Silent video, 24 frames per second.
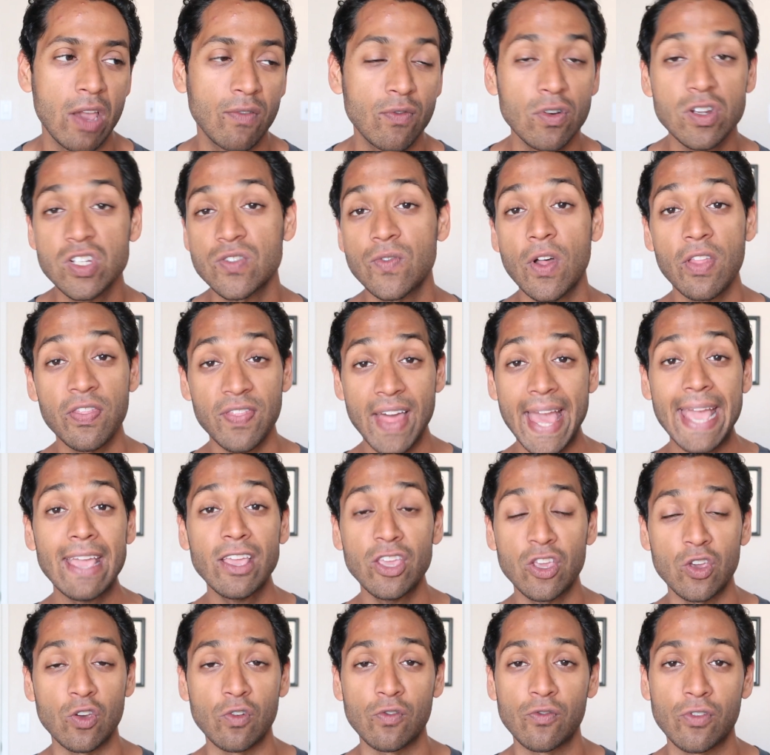first of all,
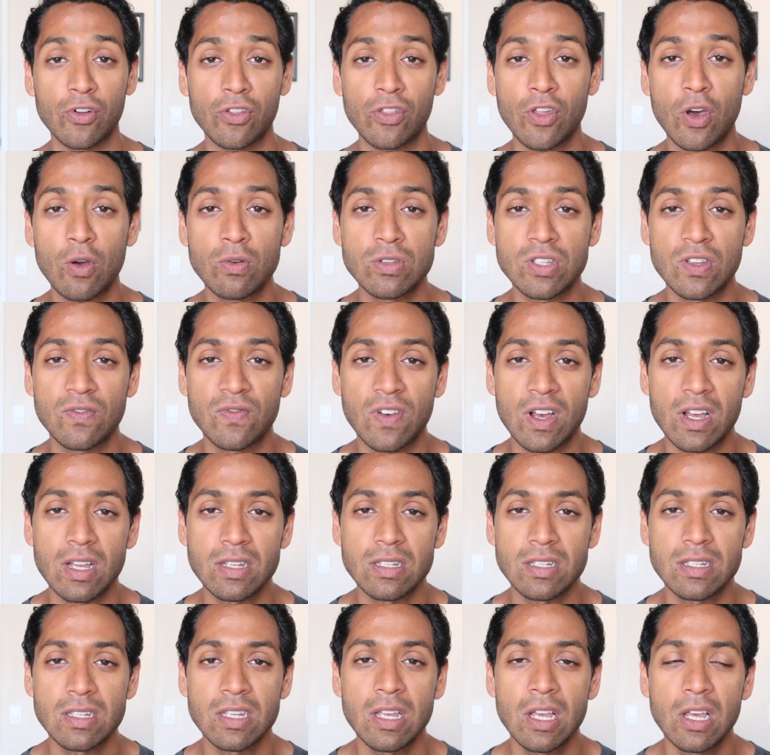thank you for those
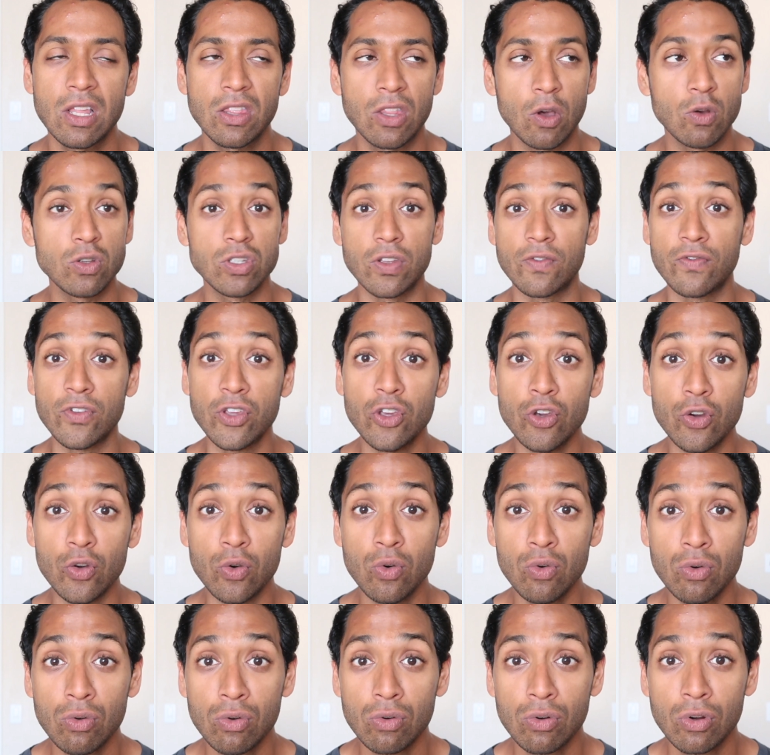of
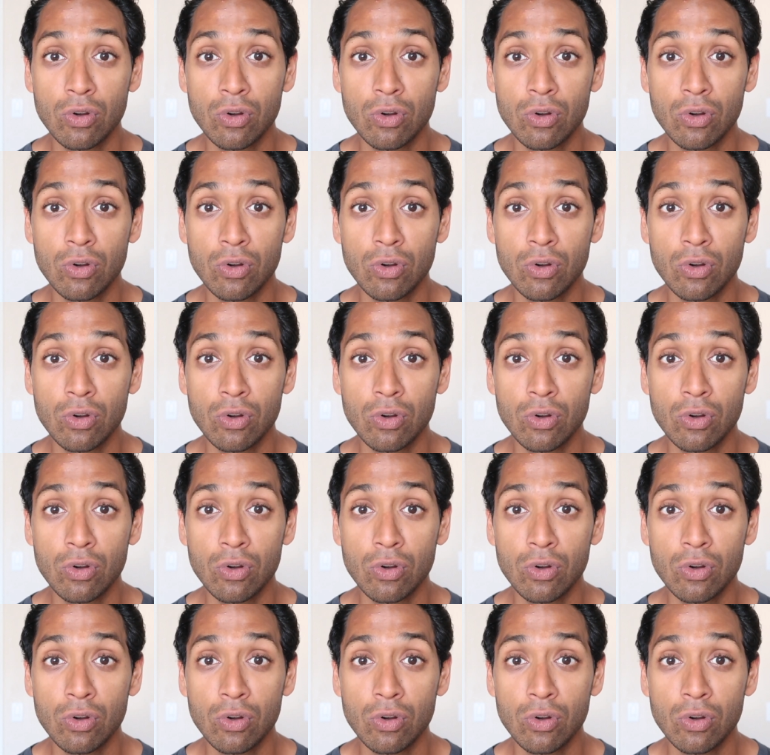you